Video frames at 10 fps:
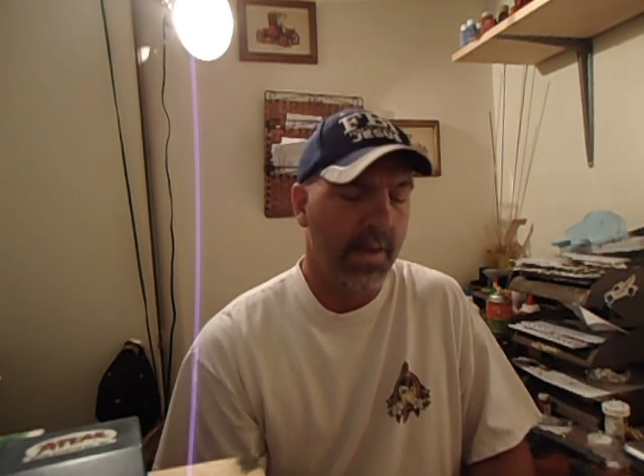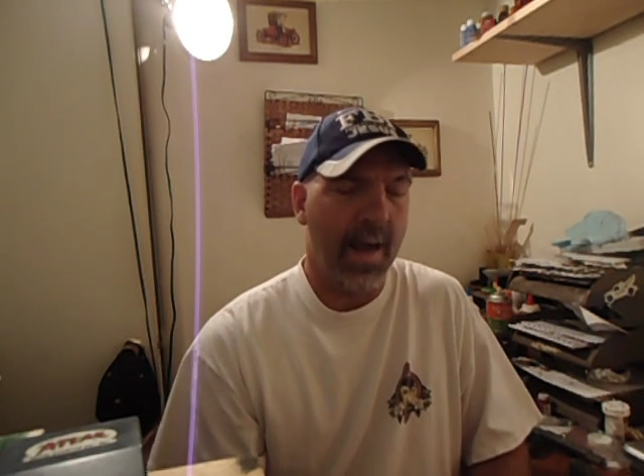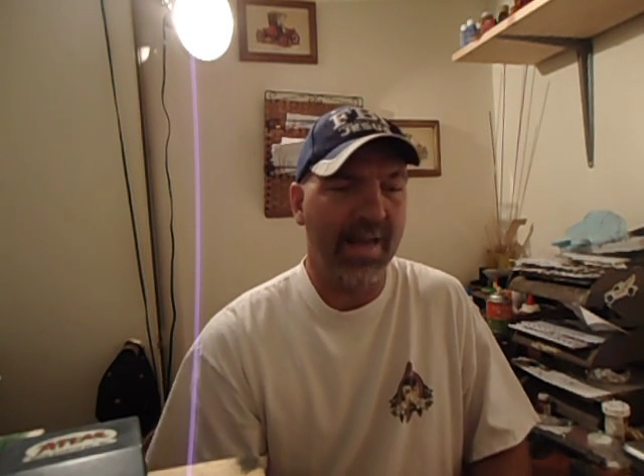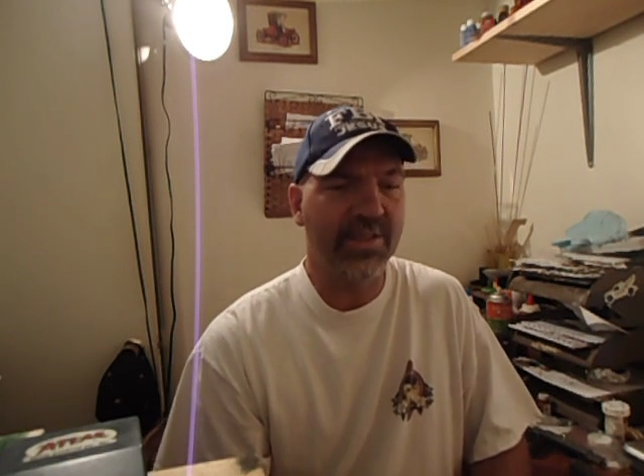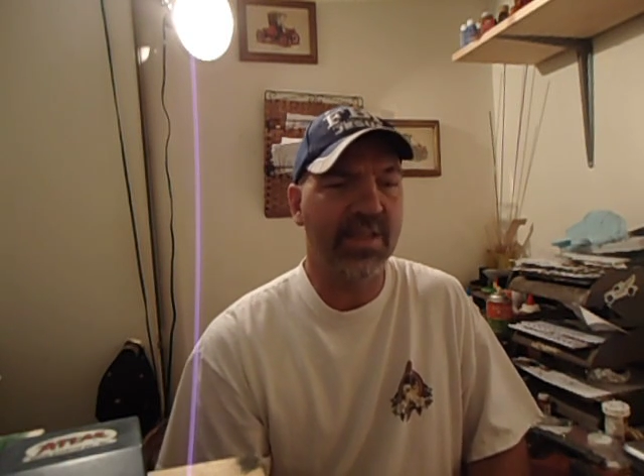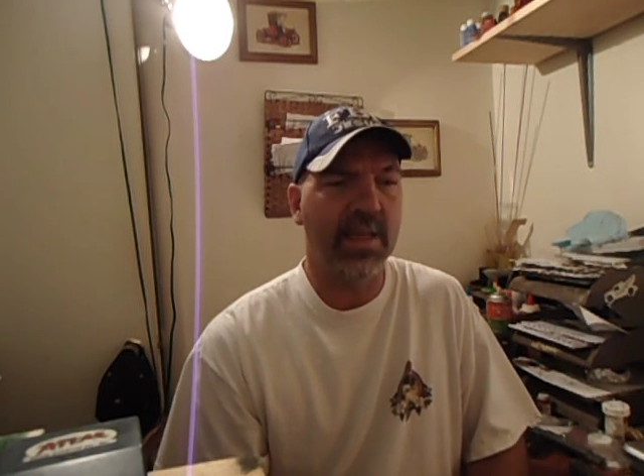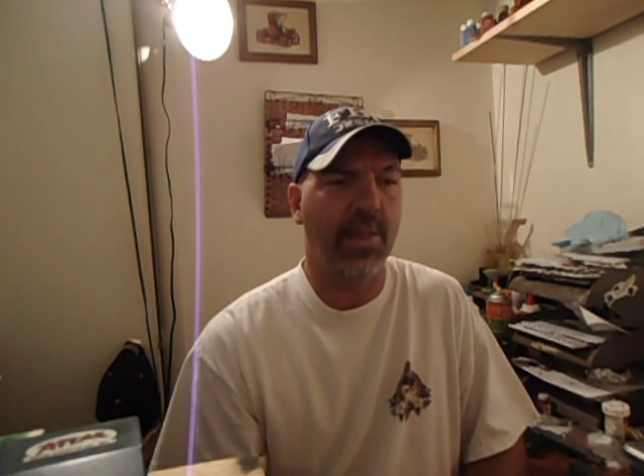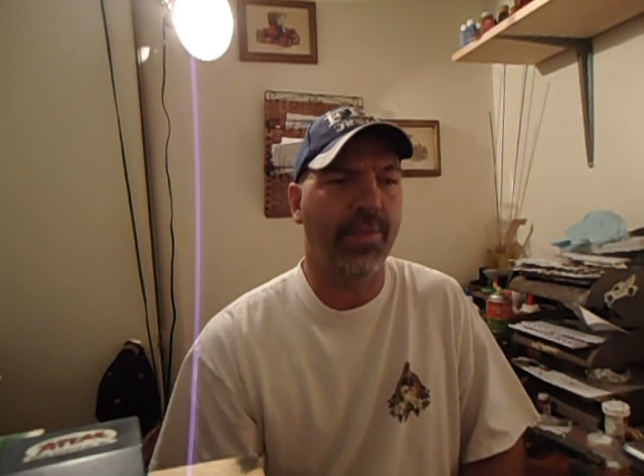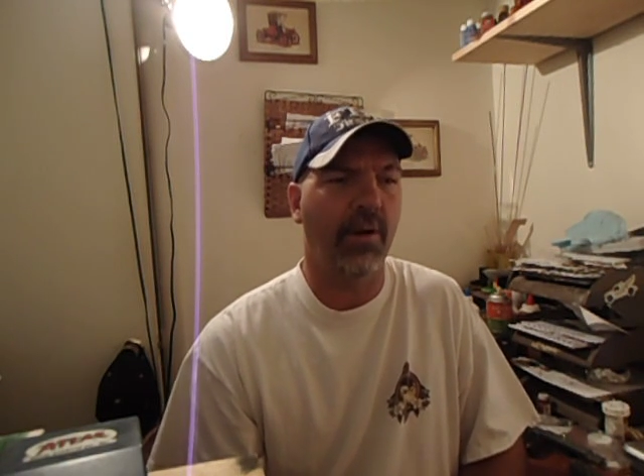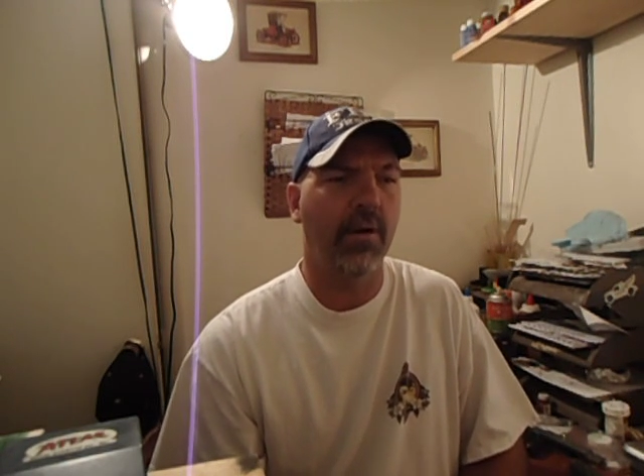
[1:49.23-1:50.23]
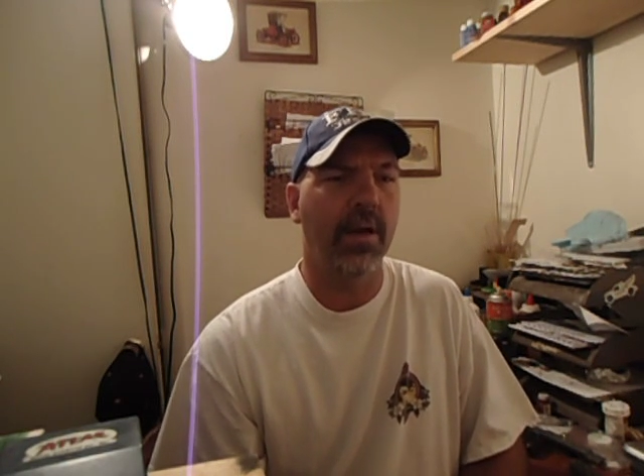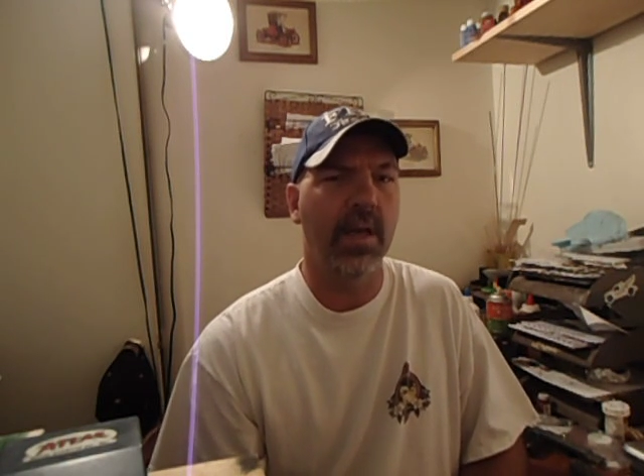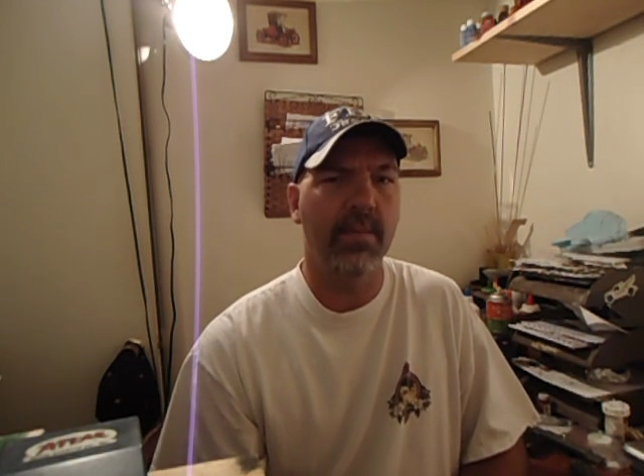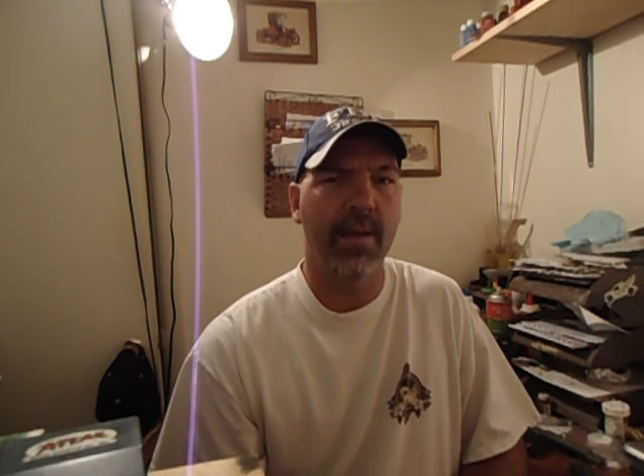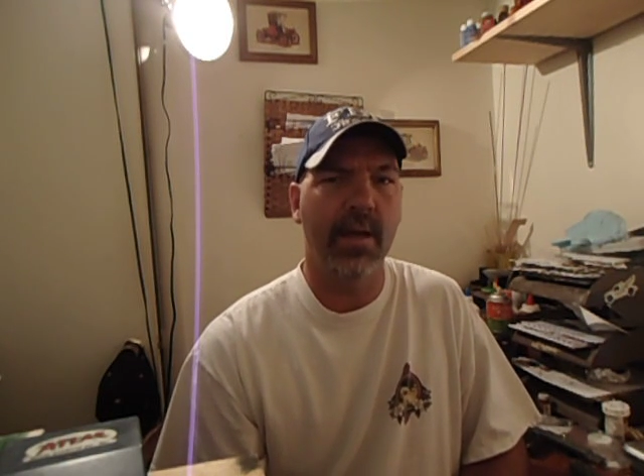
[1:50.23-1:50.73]
I sent Athearn an
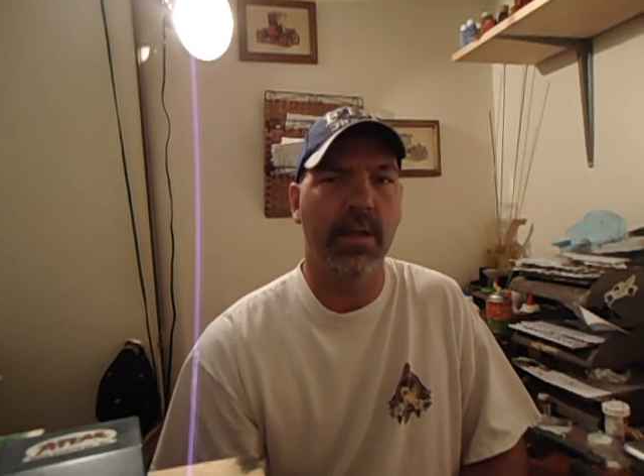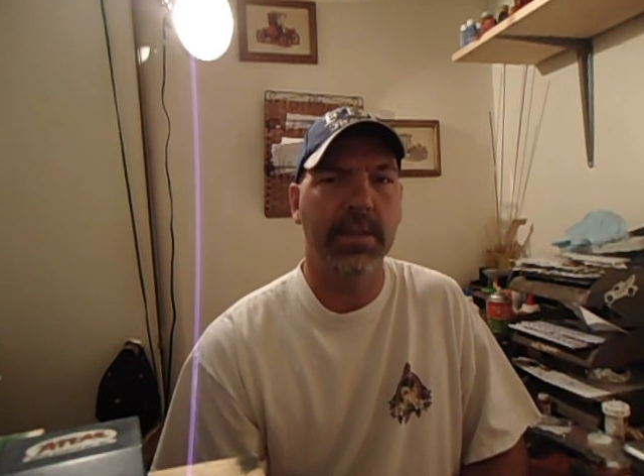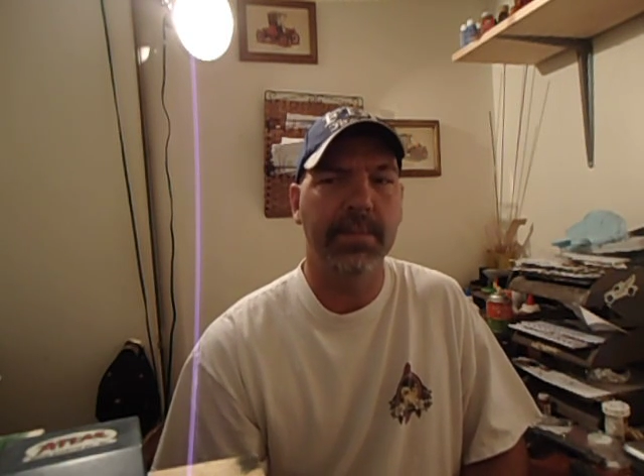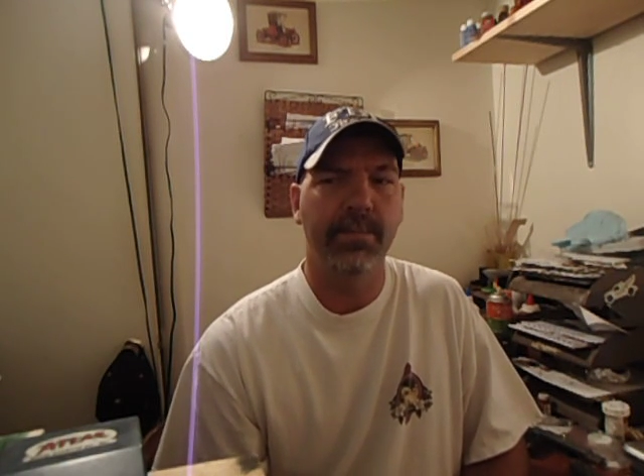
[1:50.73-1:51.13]
email